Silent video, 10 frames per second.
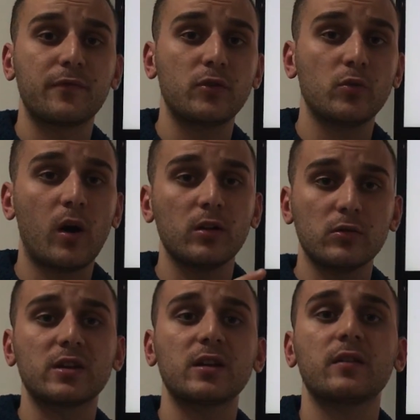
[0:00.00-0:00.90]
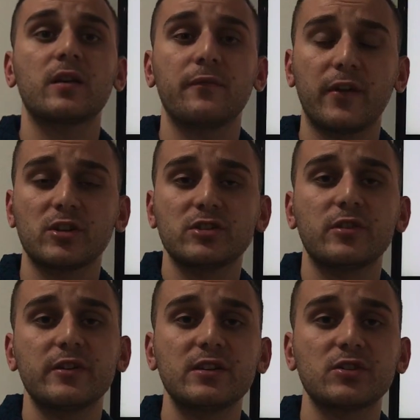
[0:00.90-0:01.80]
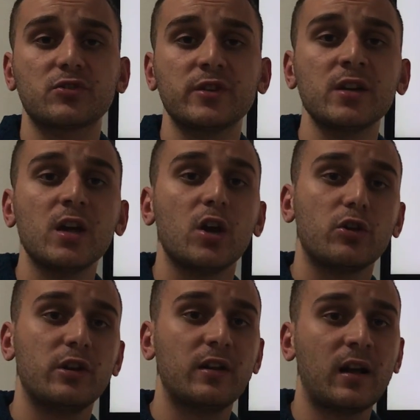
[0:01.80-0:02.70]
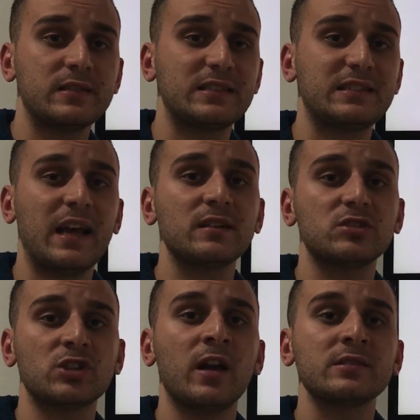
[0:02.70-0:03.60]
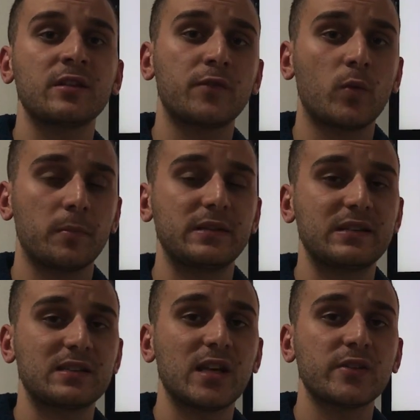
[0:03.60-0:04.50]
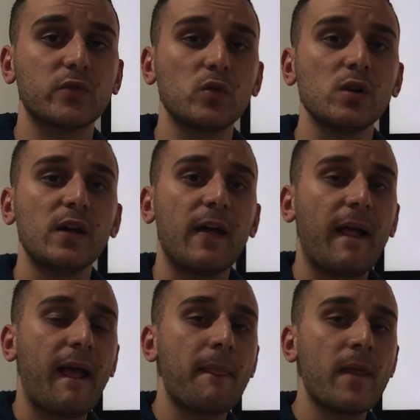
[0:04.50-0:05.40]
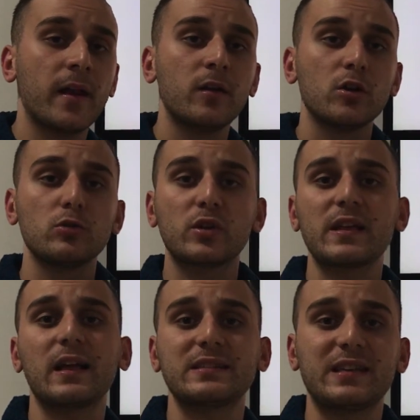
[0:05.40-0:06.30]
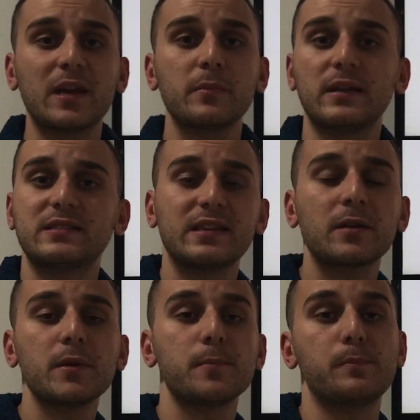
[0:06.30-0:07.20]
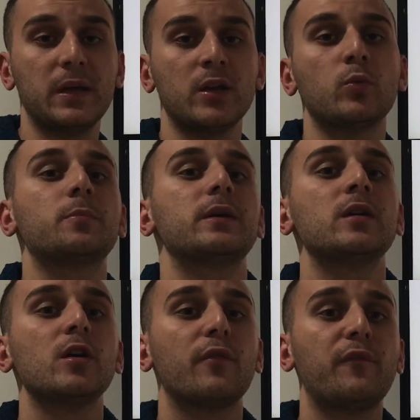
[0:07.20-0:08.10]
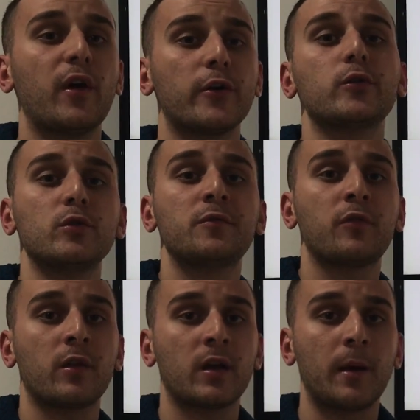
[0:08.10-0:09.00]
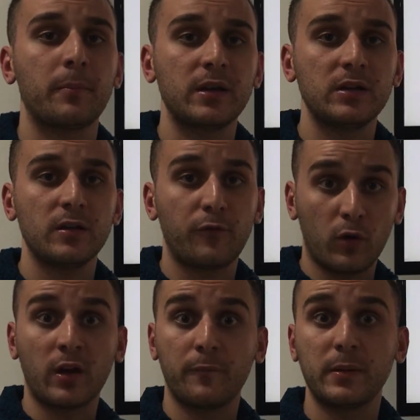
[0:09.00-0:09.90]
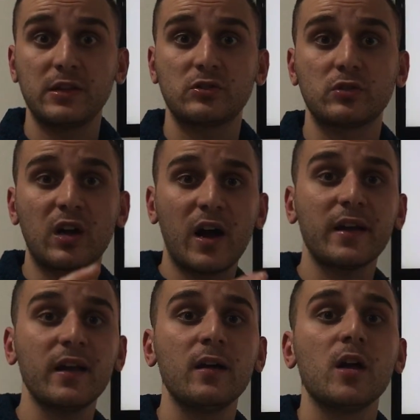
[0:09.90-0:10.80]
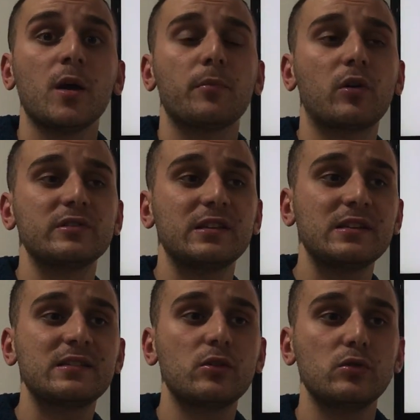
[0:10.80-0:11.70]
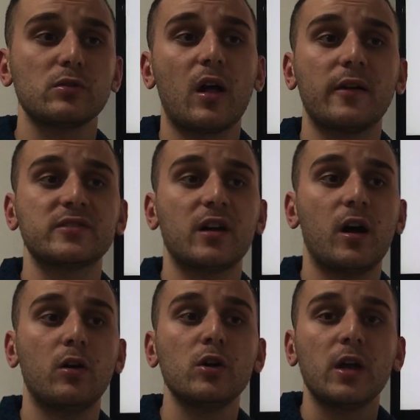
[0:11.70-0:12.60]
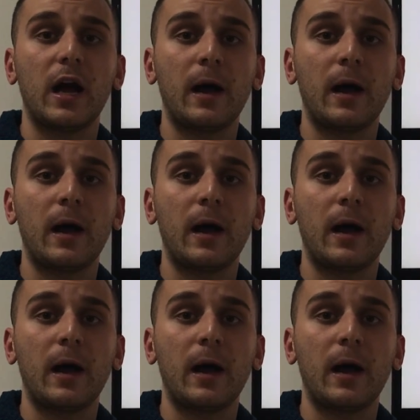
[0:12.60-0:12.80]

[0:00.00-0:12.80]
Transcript: If you are looking in the confectionery industry, you need to understand, adjust if you want to be successful. And then looking at segments, segment B would be very good for companies to target, because it is the new lifestyle.